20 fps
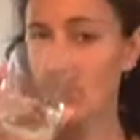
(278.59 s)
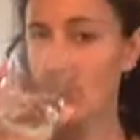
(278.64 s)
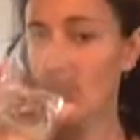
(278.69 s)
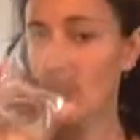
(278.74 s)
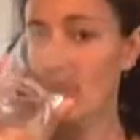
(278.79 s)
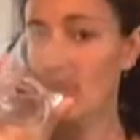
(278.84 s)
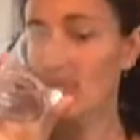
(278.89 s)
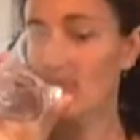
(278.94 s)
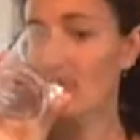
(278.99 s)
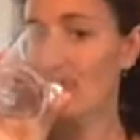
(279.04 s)

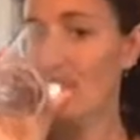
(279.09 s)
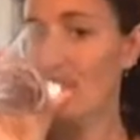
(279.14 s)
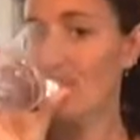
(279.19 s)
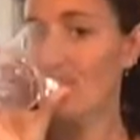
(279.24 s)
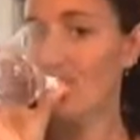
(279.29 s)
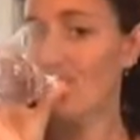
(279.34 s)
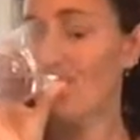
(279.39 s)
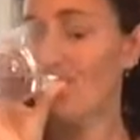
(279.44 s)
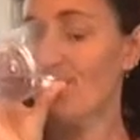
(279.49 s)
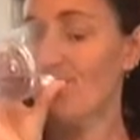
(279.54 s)

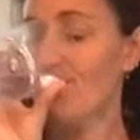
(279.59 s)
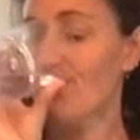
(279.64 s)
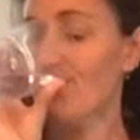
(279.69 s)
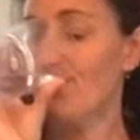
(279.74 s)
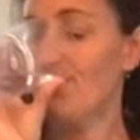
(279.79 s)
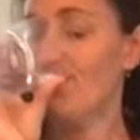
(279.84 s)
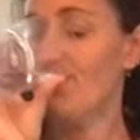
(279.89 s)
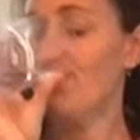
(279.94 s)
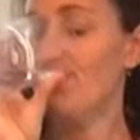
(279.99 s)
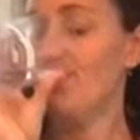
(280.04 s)

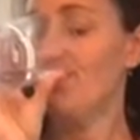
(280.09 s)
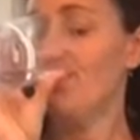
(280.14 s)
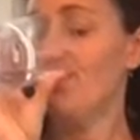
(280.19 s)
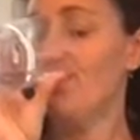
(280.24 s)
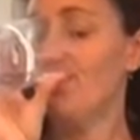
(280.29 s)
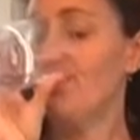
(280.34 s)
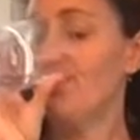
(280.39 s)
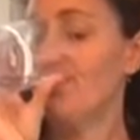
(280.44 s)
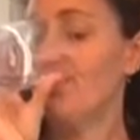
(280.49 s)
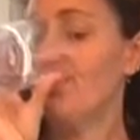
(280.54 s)

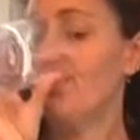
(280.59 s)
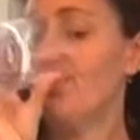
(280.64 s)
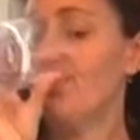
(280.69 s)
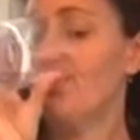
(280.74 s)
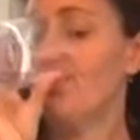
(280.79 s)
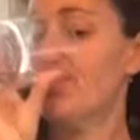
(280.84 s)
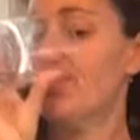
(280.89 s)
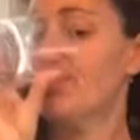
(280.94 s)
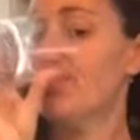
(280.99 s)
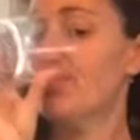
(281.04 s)

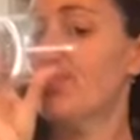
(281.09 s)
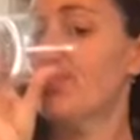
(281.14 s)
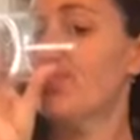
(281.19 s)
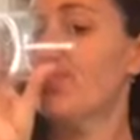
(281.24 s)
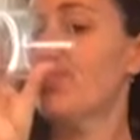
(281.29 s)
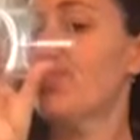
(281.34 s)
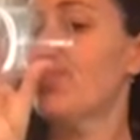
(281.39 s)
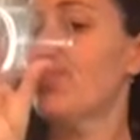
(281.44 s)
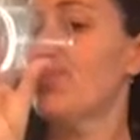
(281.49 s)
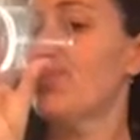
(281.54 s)

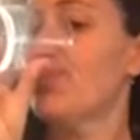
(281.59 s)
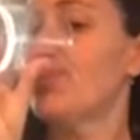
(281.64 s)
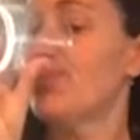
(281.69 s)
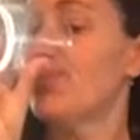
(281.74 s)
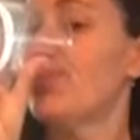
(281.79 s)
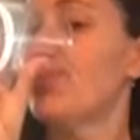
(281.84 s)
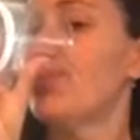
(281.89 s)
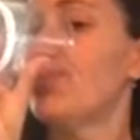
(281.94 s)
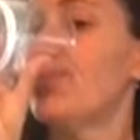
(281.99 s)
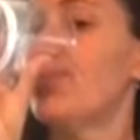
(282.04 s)

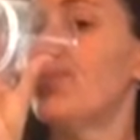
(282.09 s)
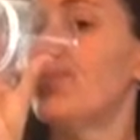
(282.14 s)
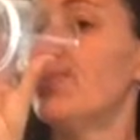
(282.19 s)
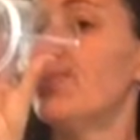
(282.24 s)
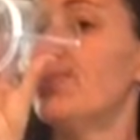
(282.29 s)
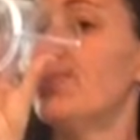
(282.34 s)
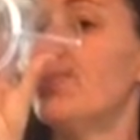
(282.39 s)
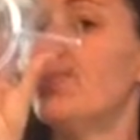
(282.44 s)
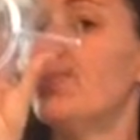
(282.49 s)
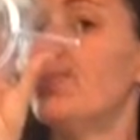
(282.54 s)

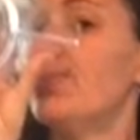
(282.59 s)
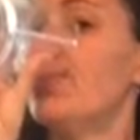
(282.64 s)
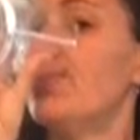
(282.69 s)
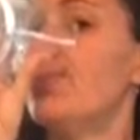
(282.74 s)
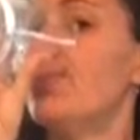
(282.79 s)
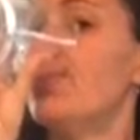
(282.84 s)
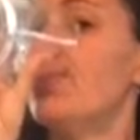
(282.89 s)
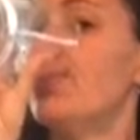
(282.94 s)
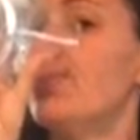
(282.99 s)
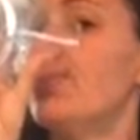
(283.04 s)

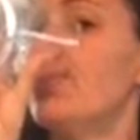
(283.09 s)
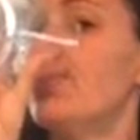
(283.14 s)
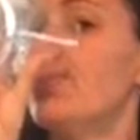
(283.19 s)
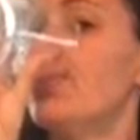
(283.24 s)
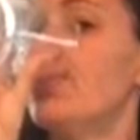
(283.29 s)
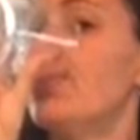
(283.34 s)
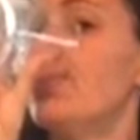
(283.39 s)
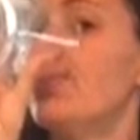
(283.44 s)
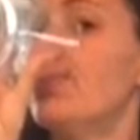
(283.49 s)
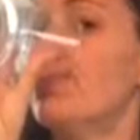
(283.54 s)

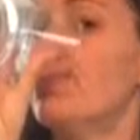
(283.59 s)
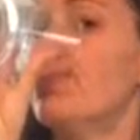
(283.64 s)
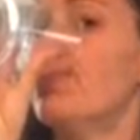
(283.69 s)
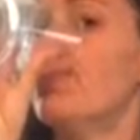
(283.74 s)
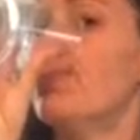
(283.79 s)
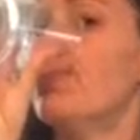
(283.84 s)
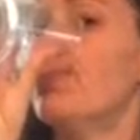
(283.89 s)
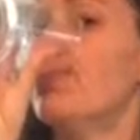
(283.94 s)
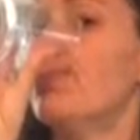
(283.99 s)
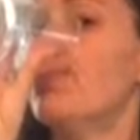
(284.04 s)

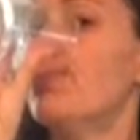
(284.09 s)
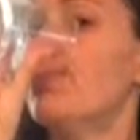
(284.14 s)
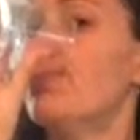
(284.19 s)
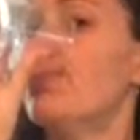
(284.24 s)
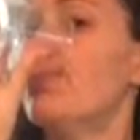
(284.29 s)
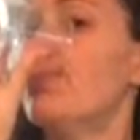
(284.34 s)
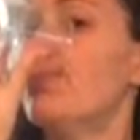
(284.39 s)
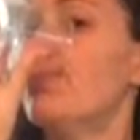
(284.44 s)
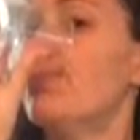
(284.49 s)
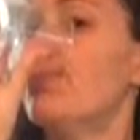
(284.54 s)

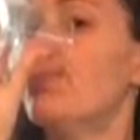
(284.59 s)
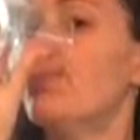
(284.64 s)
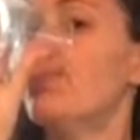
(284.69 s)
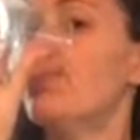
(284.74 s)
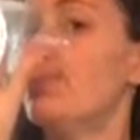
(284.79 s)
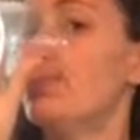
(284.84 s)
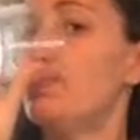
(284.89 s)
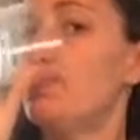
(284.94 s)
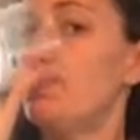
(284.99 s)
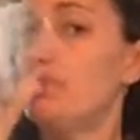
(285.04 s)

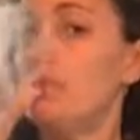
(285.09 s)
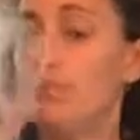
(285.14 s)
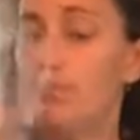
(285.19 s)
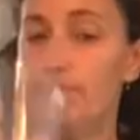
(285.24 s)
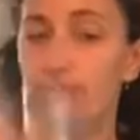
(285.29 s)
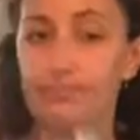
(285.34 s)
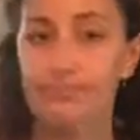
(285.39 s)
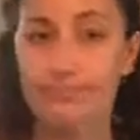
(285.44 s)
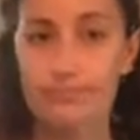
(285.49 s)
Nothing is said.